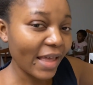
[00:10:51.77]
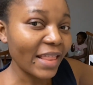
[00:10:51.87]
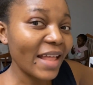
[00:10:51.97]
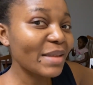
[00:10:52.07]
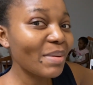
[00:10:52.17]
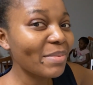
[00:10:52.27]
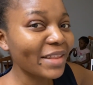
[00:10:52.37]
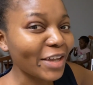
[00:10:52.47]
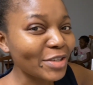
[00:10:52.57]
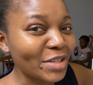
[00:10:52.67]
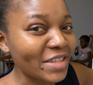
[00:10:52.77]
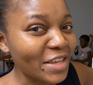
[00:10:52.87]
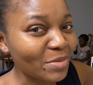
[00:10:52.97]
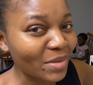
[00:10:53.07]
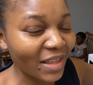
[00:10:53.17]
And the people that used to
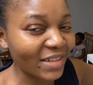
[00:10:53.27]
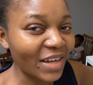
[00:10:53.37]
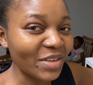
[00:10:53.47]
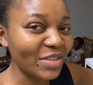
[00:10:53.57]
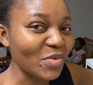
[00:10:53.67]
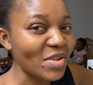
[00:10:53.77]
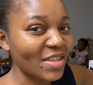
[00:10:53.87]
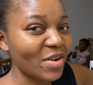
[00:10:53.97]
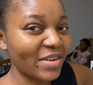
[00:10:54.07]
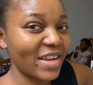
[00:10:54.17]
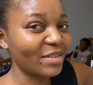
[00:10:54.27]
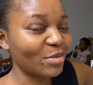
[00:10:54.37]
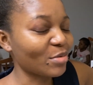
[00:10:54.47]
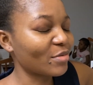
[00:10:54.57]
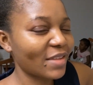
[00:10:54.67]
say it's sweeter, they're not the ones that will grind it
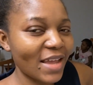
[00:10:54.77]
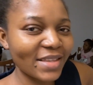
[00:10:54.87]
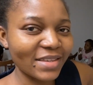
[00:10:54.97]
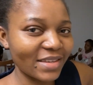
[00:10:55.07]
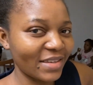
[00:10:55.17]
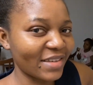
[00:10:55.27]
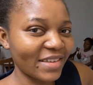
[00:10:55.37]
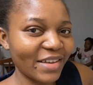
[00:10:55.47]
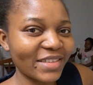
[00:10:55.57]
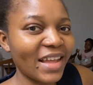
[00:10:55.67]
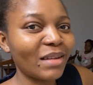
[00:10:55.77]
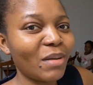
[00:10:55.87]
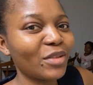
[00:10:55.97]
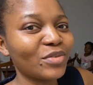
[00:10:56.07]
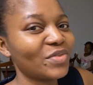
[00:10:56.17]
though. That's the sad
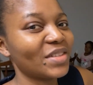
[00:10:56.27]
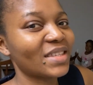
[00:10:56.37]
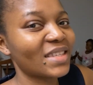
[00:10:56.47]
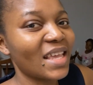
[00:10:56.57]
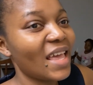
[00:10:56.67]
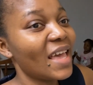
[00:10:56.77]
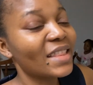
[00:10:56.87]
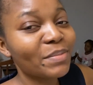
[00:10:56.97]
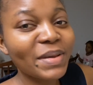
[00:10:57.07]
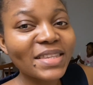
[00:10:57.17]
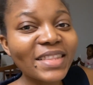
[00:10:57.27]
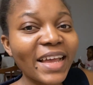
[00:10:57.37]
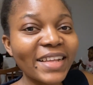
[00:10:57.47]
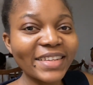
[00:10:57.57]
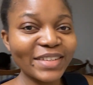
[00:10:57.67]
part of it. The person
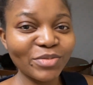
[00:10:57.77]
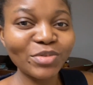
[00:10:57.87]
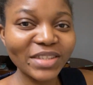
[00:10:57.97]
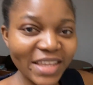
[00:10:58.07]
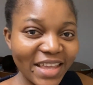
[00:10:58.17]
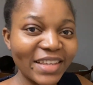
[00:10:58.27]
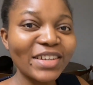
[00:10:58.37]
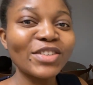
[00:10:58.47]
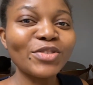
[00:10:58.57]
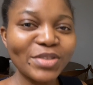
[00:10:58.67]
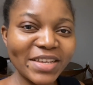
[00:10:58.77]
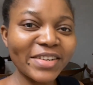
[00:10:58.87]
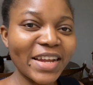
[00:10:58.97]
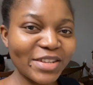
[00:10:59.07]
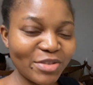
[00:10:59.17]
that will say using
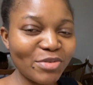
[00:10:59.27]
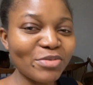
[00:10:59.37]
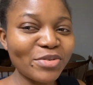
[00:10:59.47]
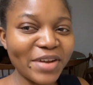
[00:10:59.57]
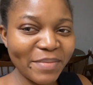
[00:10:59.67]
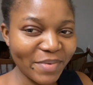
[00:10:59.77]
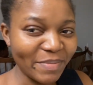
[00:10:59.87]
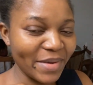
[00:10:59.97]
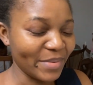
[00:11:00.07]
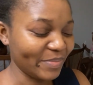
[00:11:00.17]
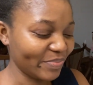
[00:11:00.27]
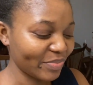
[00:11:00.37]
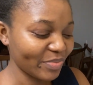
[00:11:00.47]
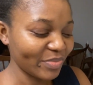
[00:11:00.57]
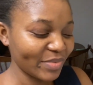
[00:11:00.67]
grinding stone to grind pepper,
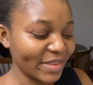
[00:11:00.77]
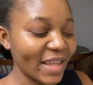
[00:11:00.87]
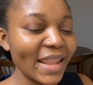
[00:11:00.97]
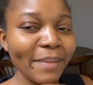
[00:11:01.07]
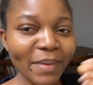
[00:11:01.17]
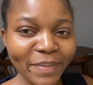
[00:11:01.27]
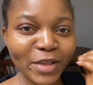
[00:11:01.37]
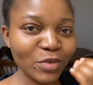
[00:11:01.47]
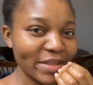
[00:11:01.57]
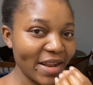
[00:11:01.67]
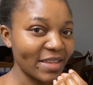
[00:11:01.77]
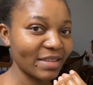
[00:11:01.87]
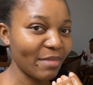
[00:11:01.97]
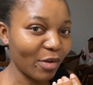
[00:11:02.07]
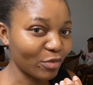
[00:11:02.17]
that pepper is sweeter in
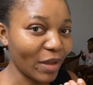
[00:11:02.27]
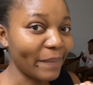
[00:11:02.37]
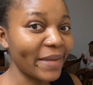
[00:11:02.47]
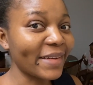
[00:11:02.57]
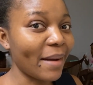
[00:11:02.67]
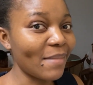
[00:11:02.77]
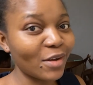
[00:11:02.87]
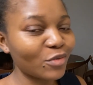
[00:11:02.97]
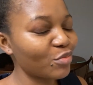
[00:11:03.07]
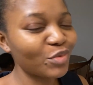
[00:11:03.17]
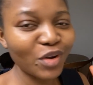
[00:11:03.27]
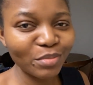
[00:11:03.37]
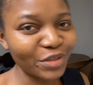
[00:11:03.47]
his mouth or be in her mouth, will not be